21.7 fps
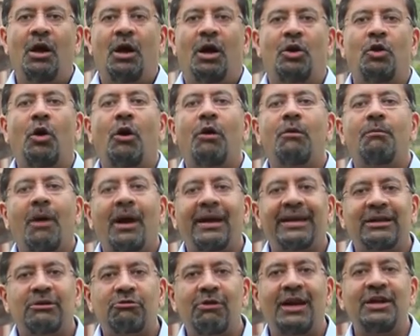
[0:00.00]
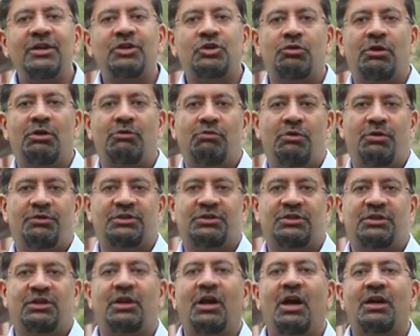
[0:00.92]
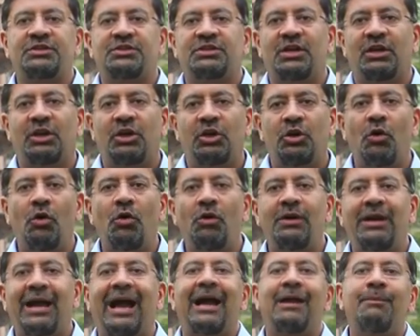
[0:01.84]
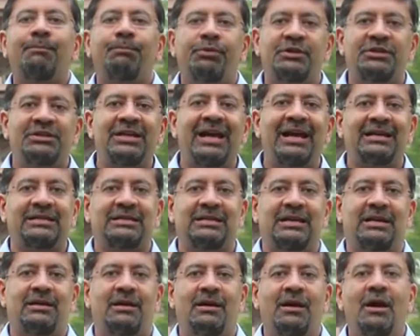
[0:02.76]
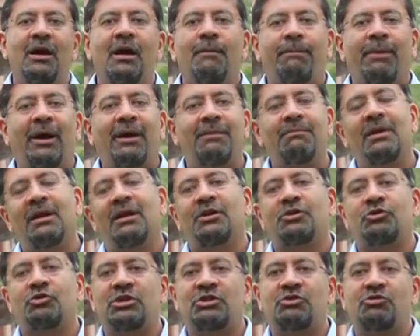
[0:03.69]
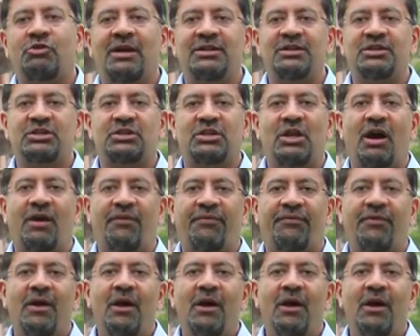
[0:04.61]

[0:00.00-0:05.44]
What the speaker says: along migratory routes that are secured and protected by military trained staff.